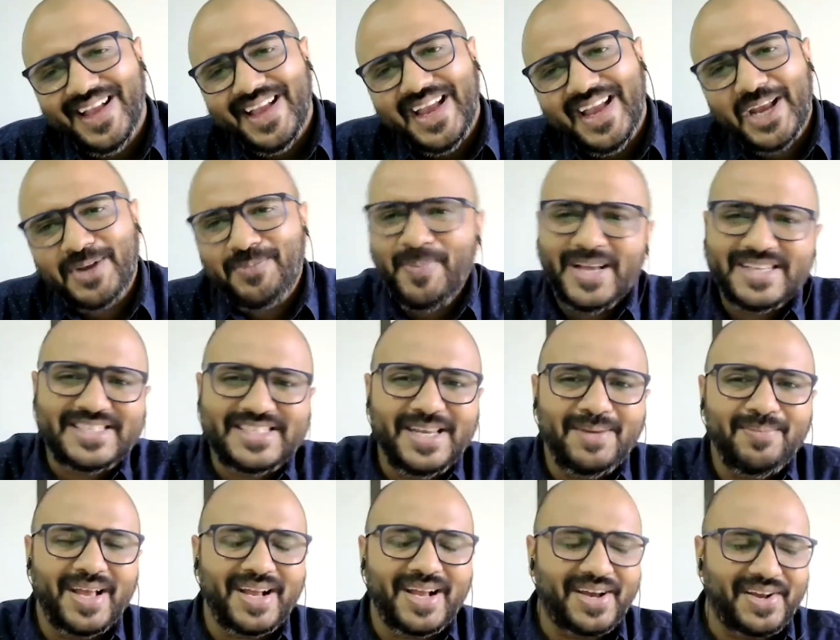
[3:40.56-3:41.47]
it may
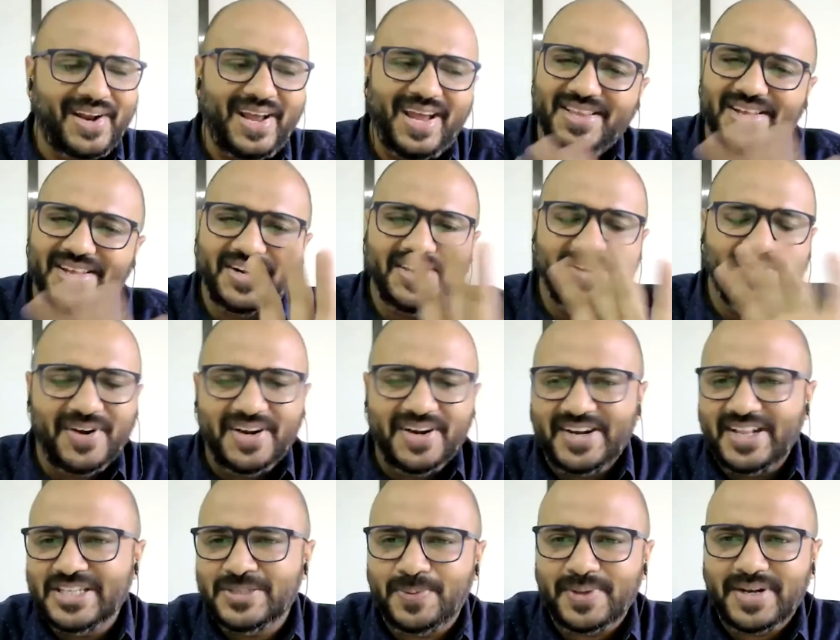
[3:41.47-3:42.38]
seem like a rather
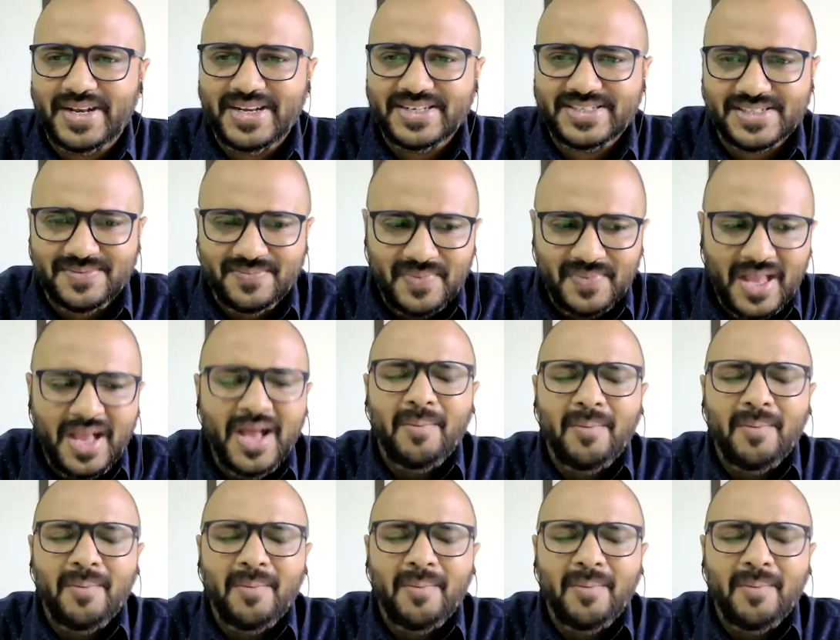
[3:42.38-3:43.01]
different inspiration,